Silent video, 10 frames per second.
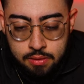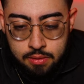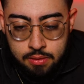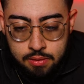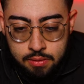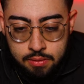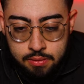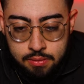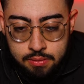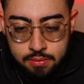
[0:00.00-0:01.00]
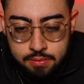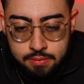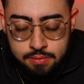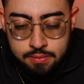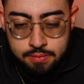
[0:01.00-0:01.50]

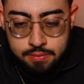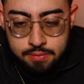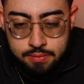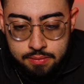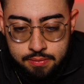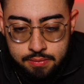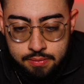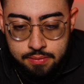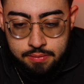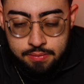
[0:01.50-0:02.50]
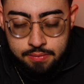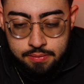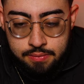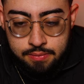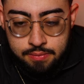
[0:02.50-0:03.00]

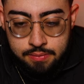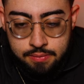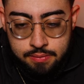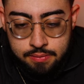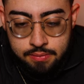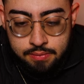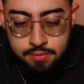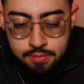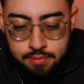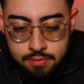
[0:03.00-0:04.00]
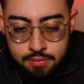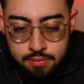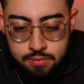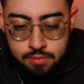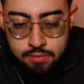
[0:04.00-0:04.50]

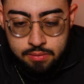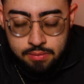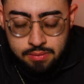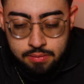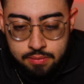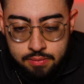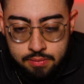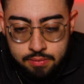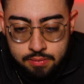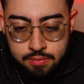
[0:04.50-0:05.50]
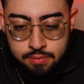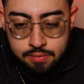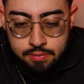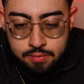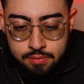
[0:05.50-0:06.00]

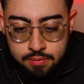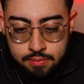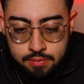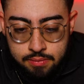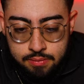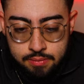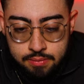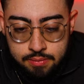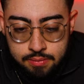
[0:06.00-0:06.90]
The person shown says nothing.